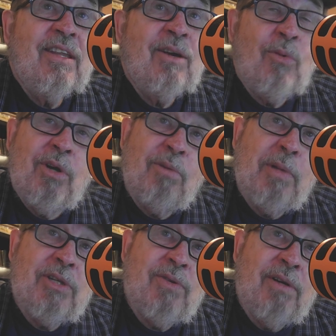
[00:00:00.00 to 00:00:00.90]
they want it to
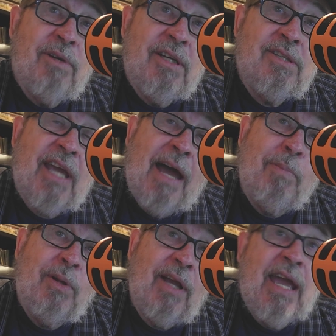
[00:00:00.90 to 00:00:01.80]
be treated as
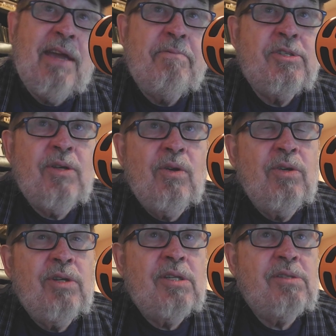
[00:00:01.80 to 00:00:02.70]
capital gains, so you
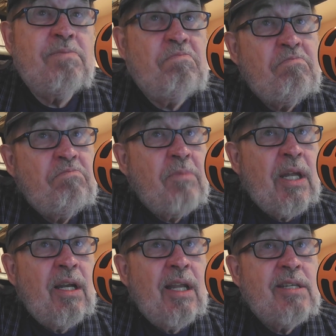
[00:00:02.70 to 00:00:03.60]
just get
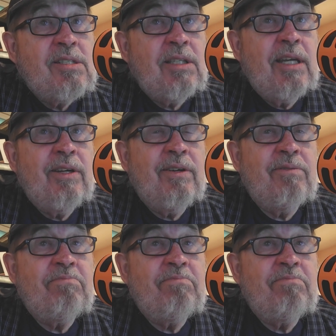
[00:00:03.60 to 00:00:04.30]
a legislator